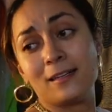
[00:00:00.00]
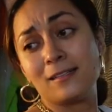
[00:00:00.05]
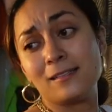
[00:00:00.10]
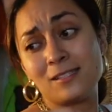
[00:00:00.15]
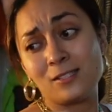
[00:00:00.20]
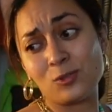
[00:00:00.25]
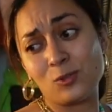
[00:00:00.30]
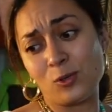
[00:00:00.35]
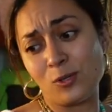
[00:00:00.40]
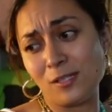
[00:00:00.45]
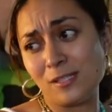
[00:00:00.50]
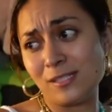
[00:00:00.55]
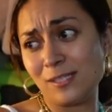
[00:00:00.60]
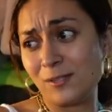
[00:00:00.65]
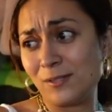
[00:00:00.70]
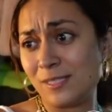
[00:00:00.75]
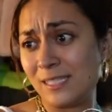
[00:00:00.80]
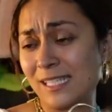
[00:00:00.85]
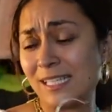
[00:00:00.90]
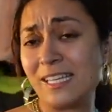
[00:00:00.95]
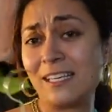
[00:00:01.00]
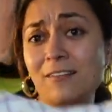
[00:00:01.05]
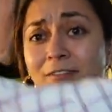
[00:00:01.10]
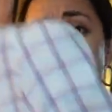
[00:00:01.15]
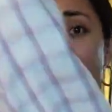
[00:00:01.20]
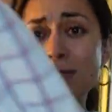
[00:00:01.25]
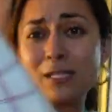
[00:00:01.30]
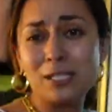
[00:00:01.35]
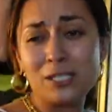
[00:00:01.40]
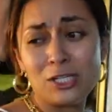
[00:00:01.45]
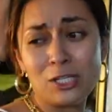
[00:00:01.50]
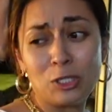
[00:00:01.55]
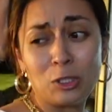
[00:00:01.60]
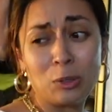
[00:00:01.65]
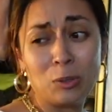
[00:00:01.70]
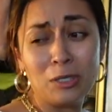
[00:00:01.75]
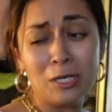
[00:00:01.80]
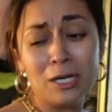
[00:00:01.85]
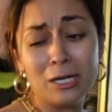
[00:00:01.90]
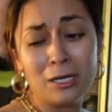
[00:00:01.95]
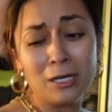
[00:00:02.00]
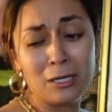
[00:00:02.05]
Storitz used to gift me too.